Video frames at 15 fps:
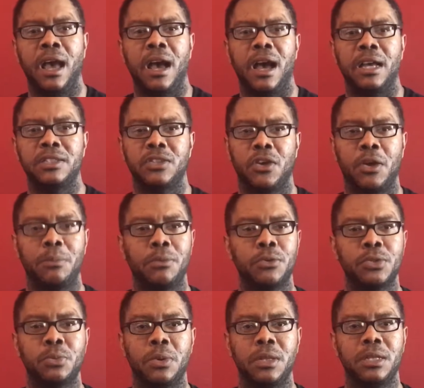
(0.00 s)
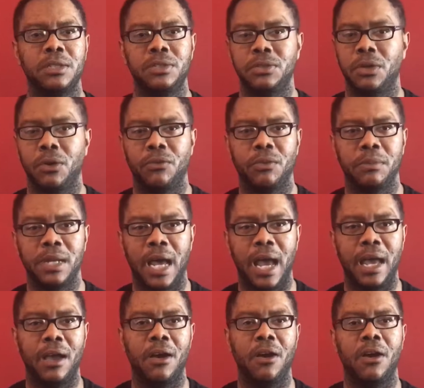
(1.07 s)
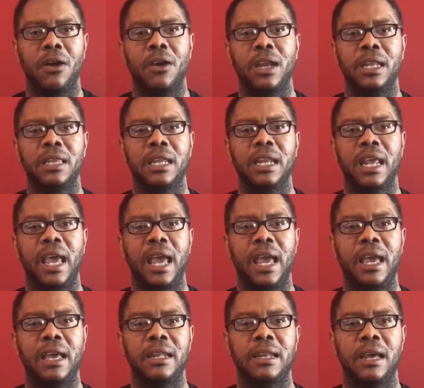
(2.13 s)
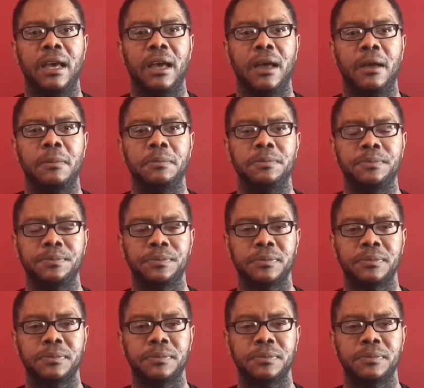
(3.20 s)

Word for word: Uh, it starred Bruce Willis, you know, from Die Hard, and then it had. Um,